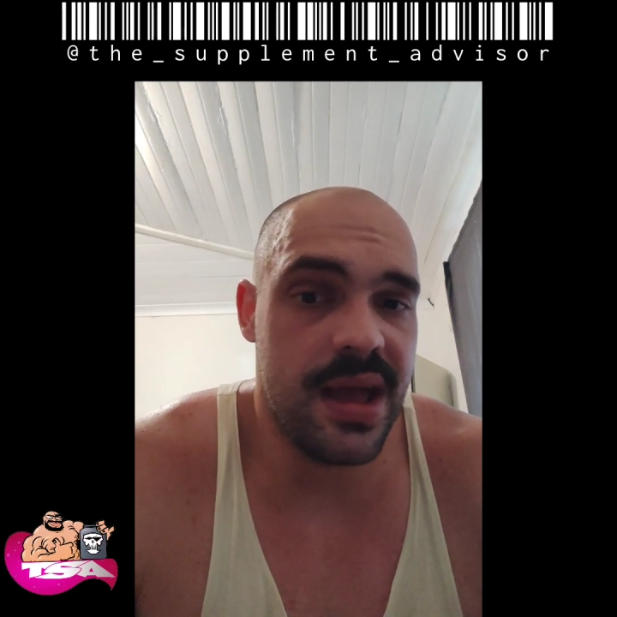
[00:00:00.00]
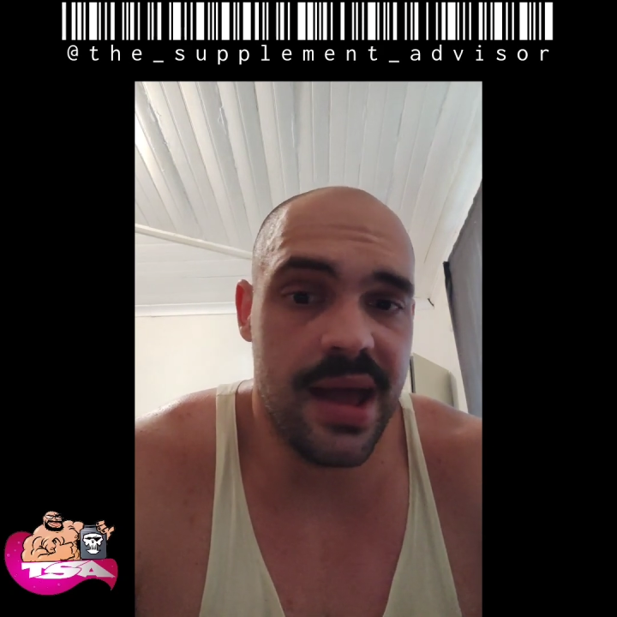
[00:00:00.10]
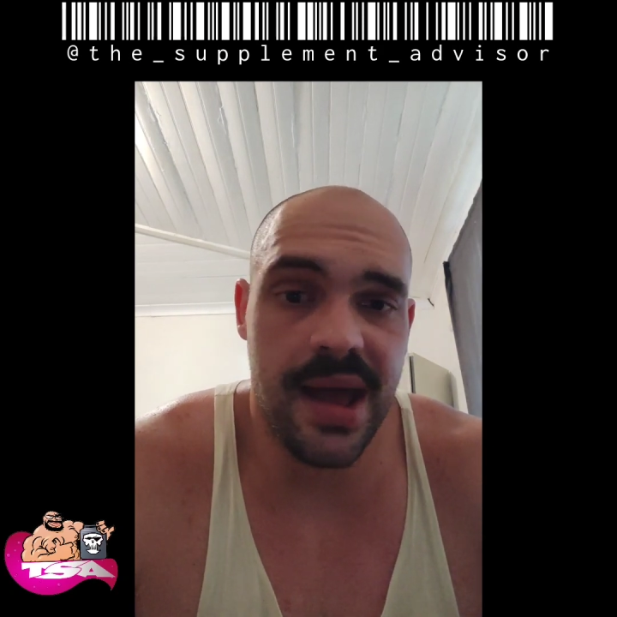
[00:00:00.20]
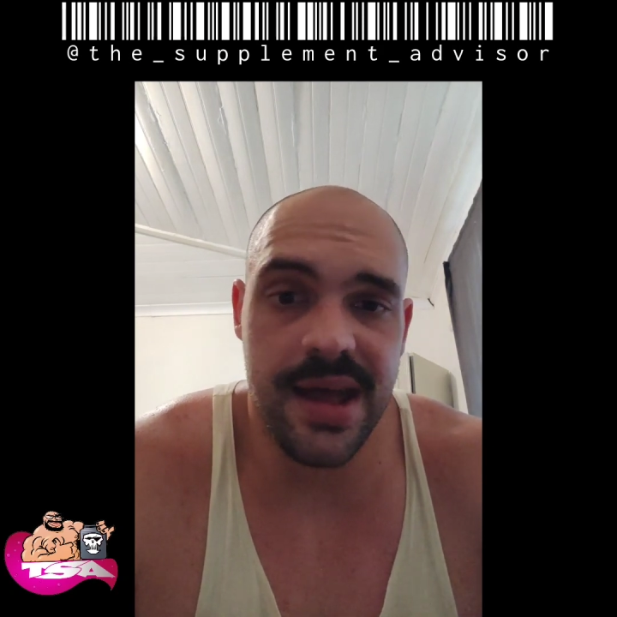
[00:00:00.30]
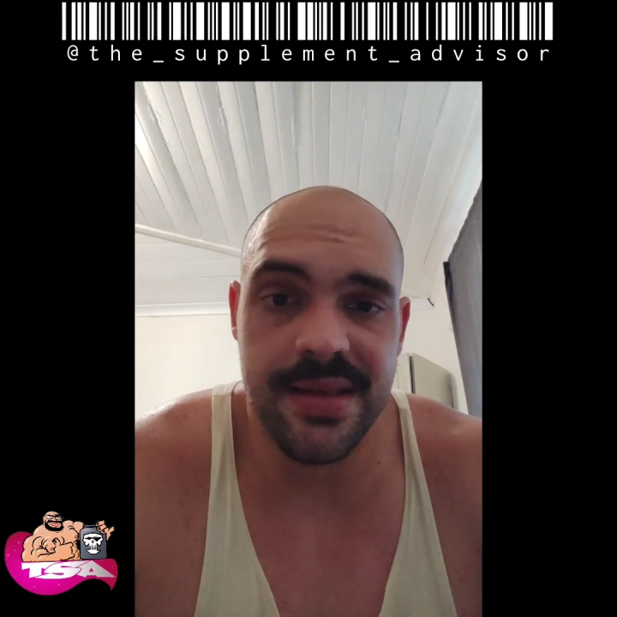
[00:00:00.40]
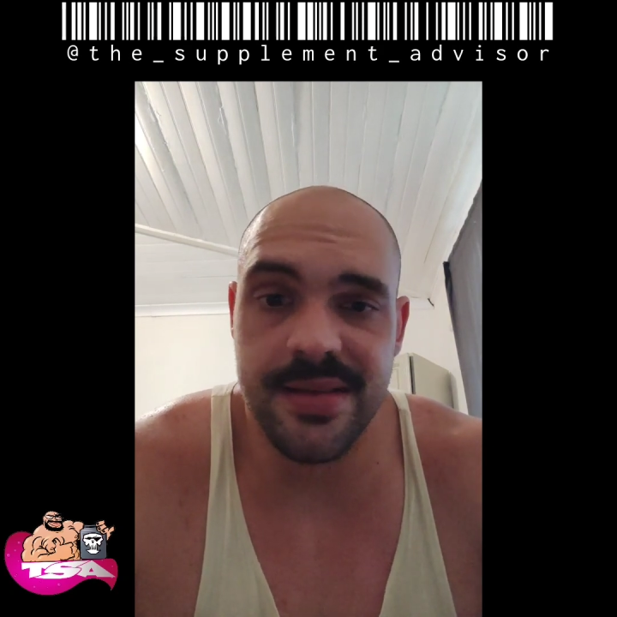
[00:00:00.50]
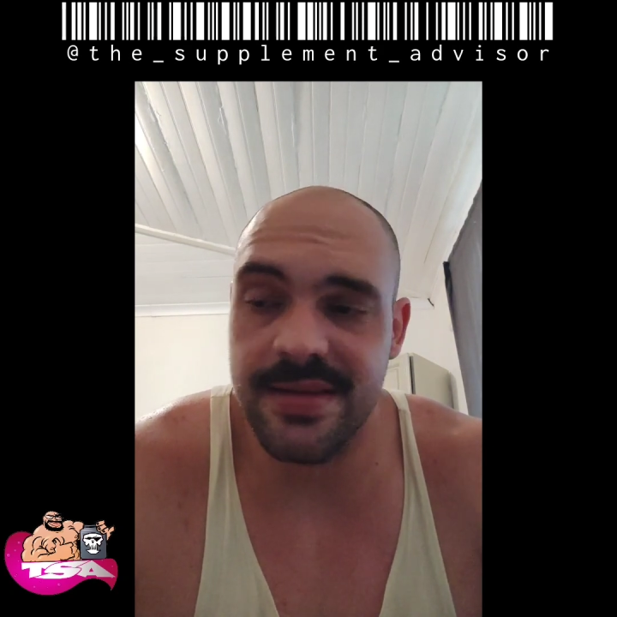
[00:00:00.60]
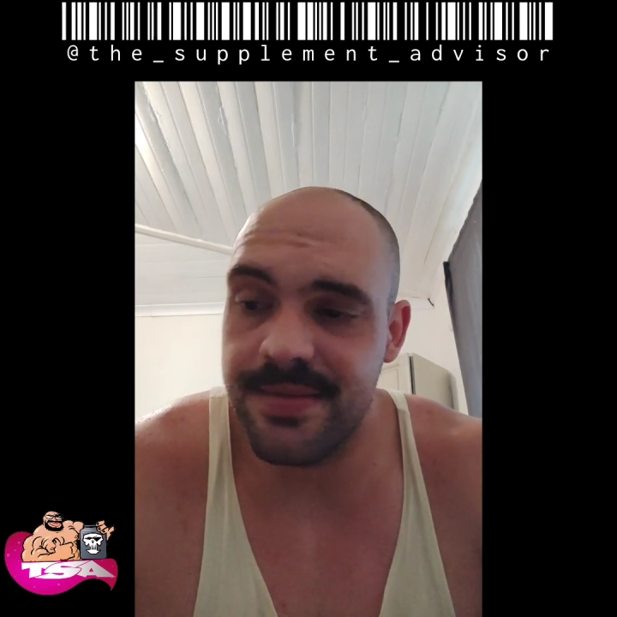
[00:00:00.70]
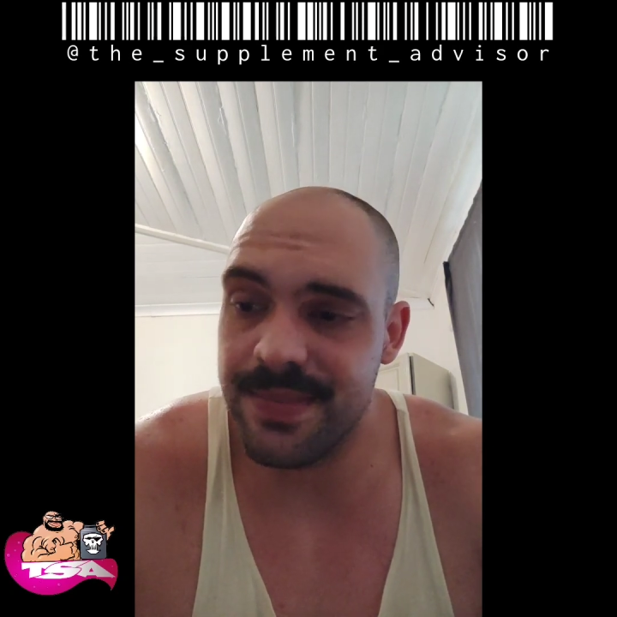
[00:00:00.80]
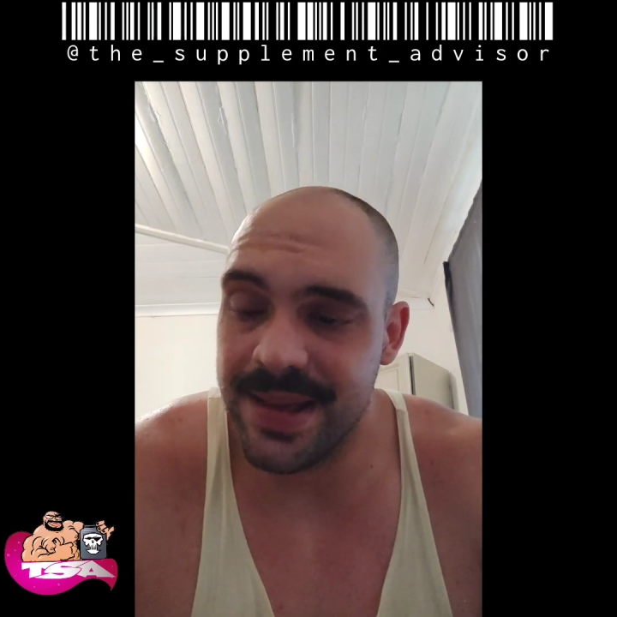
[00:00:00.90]
and
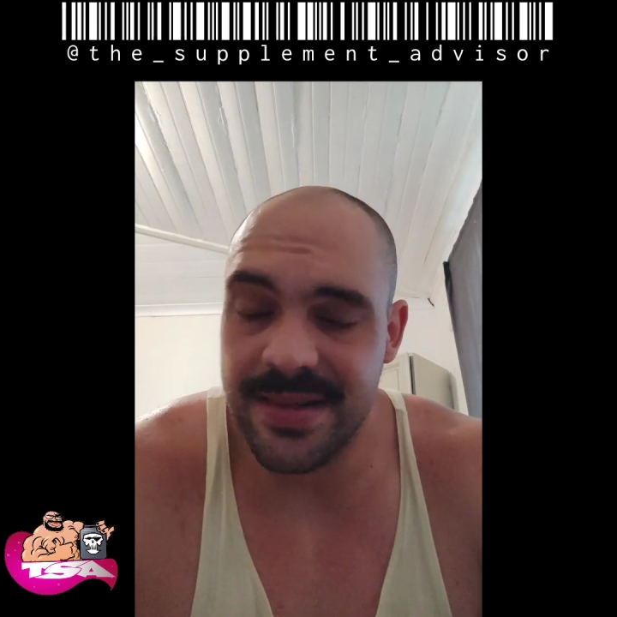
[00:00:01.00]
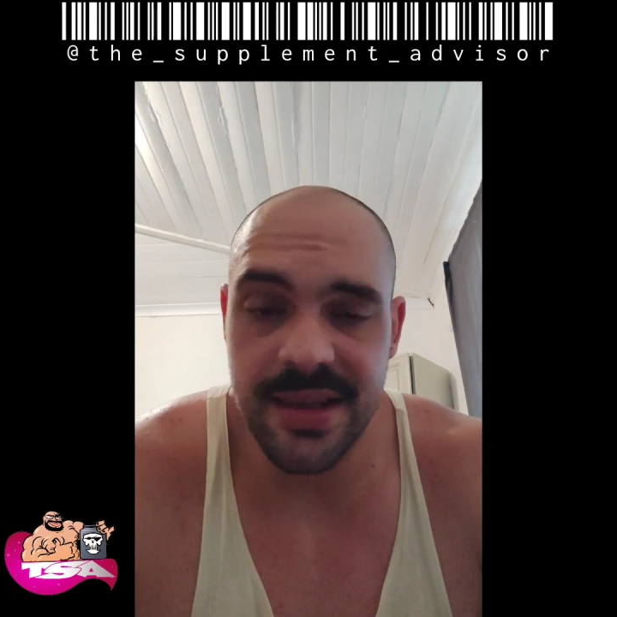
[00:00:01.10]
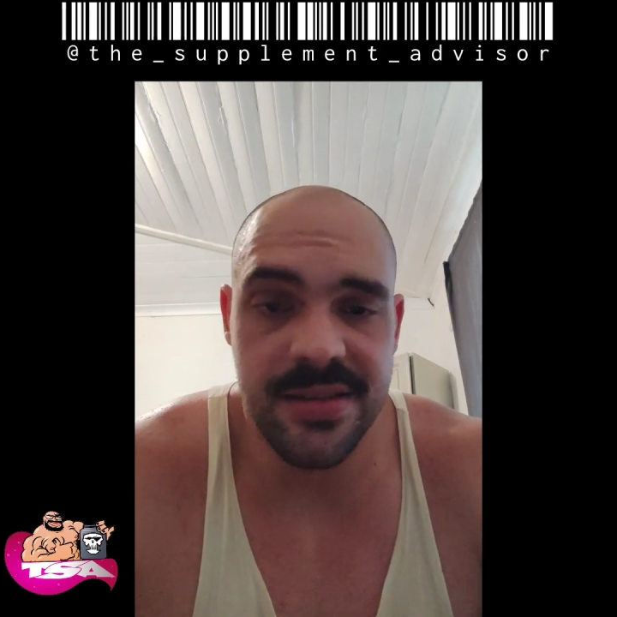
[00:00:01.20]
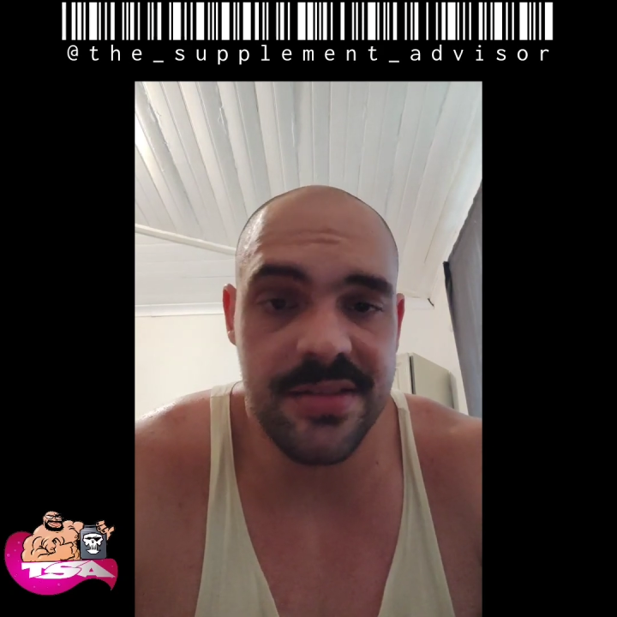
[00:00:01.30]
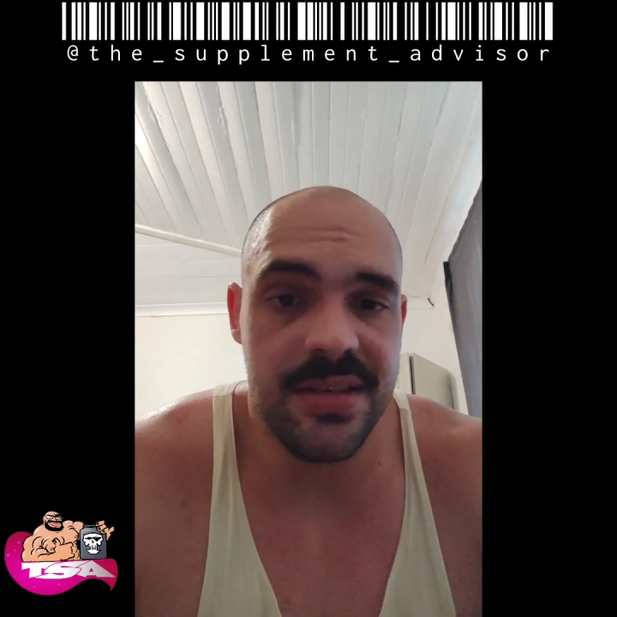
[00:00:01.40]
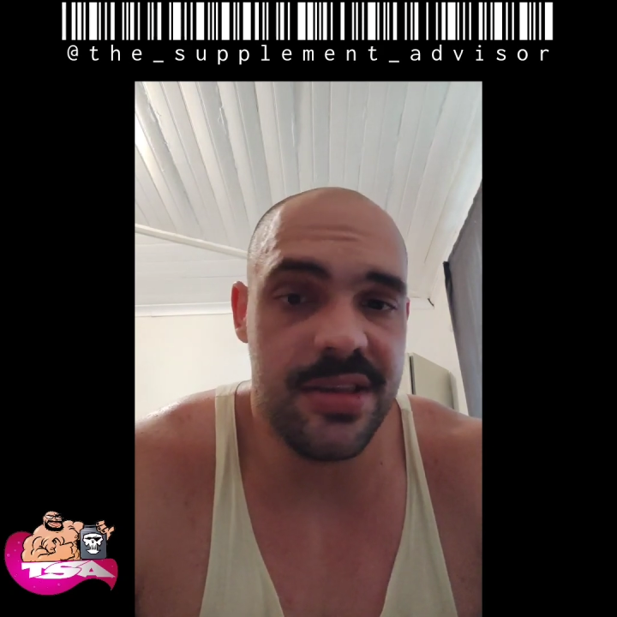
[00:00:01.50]
intensity